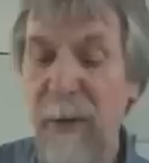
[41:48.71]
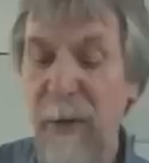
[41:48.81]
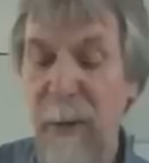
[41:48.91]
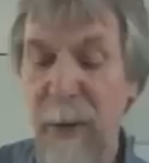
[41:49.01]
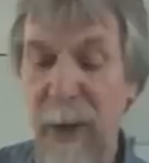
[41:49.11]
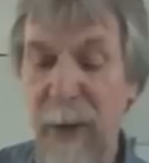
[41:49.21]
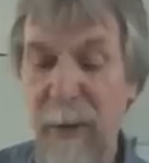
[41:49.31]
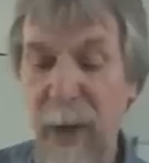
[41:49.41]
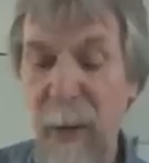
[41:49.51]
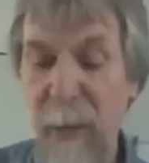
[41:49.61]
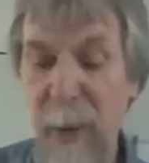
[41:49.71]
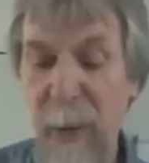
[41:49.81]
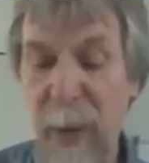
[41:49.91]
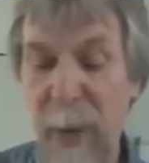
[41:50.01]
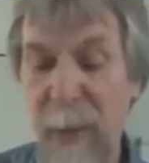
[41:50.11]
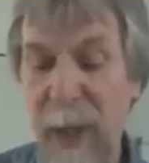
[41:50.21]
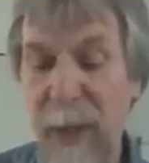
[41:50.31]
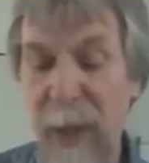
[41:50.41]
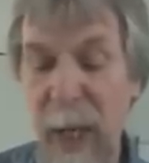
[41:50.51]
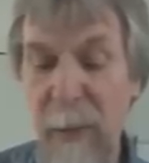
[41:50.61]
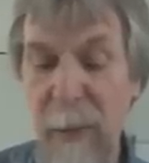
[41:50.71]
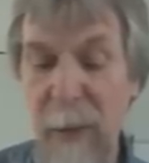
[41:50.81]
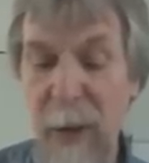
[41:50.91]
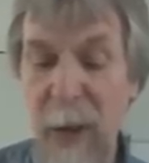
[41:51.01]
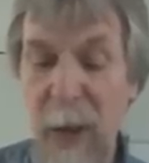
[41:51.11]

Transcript: So for example, we might have